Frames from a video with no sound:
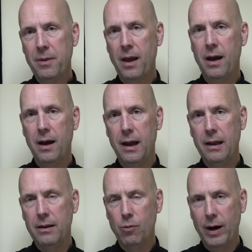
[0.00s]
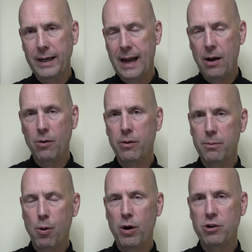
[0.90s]
Uh, right now,
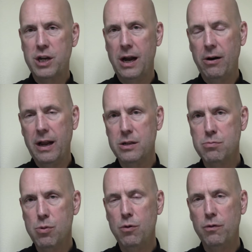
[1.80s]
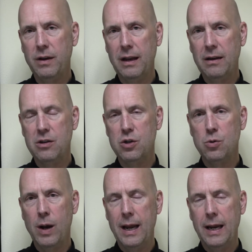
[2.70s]
Portage County has moved in
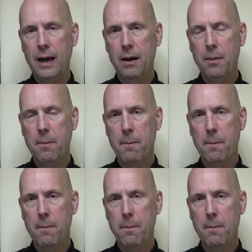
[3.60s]
into a uh,